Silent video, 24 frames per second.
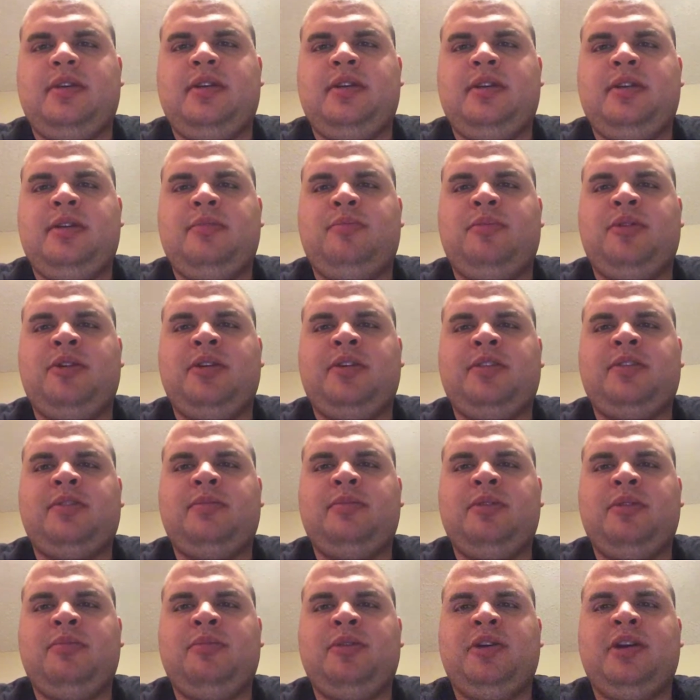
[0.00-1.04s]
and it brings
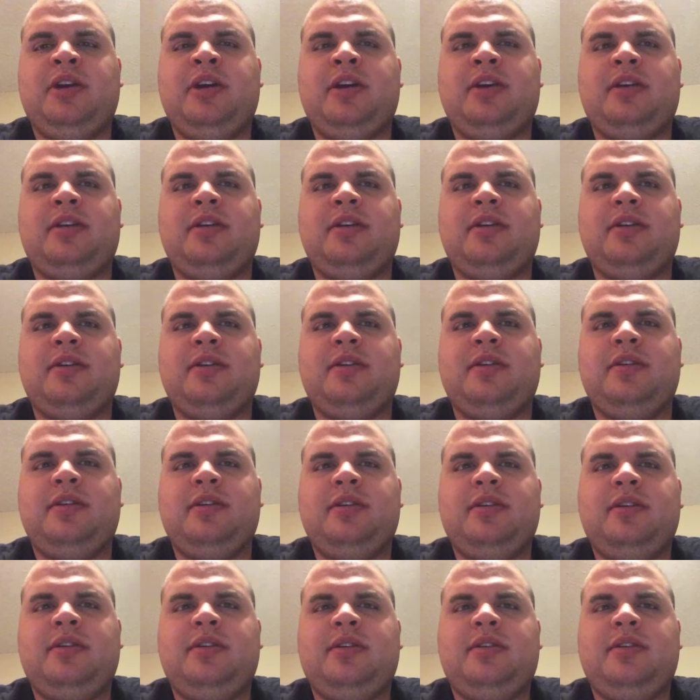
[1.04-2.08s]
me back
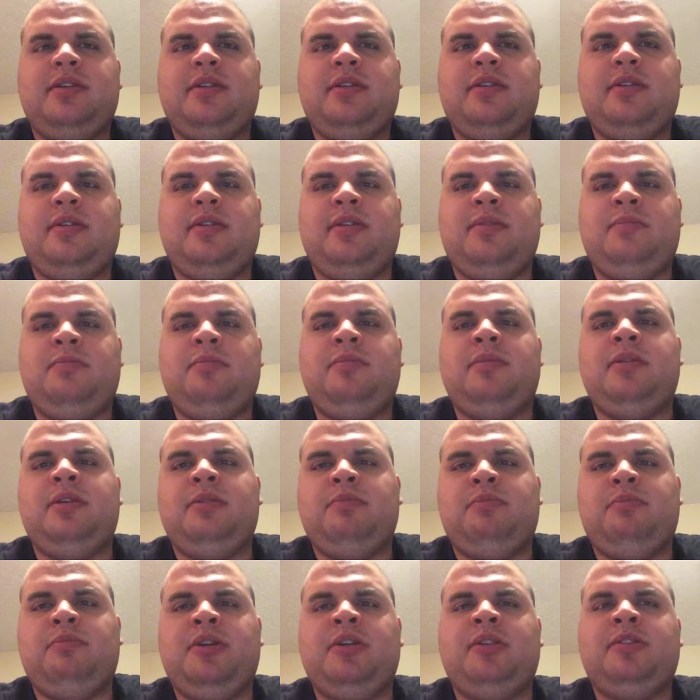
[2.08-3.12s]
it,
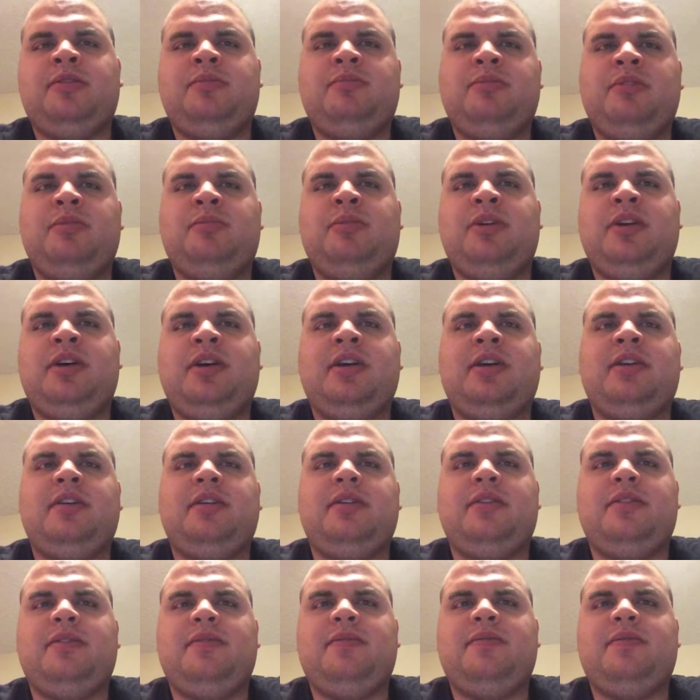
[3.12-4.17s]
it brings me back
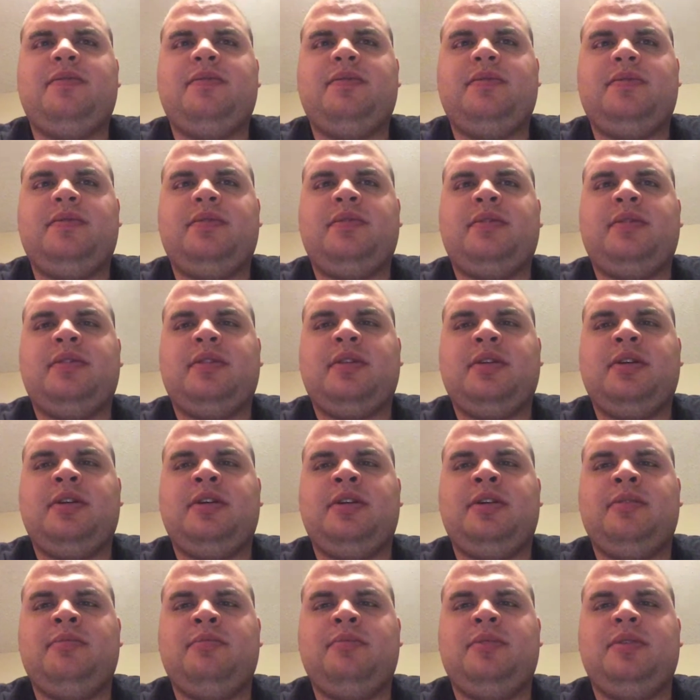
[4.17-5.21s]

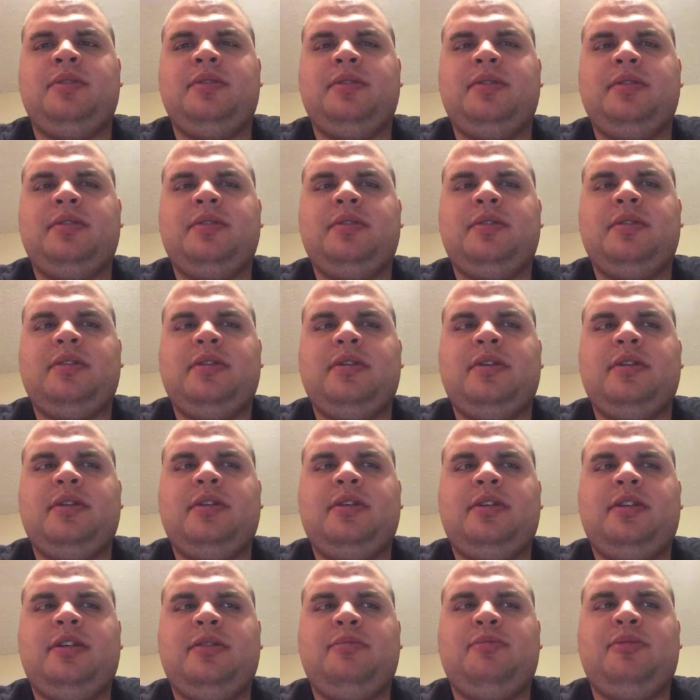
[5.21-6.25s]
um,
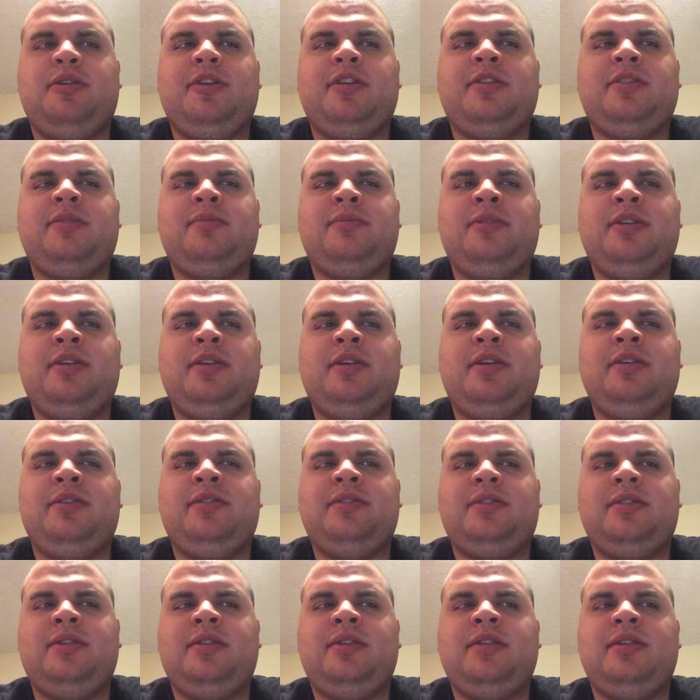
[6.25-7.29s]
it brings me
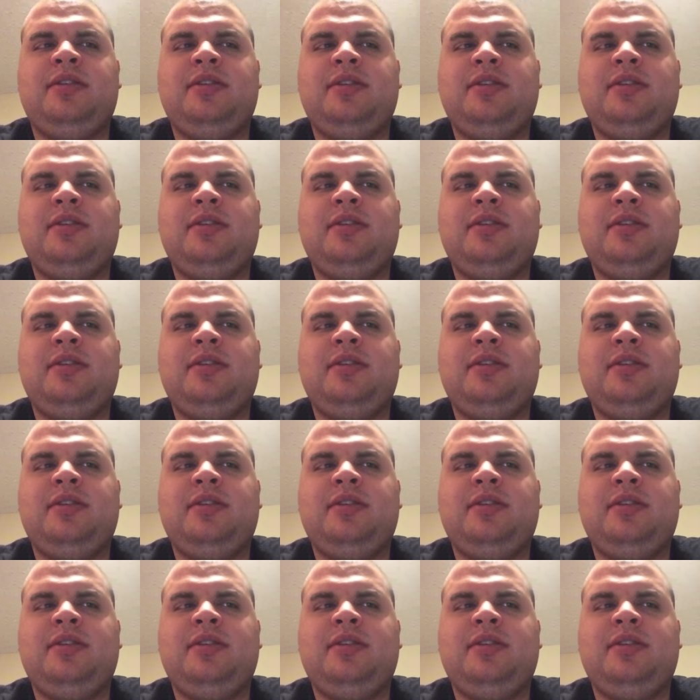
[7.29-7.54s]
history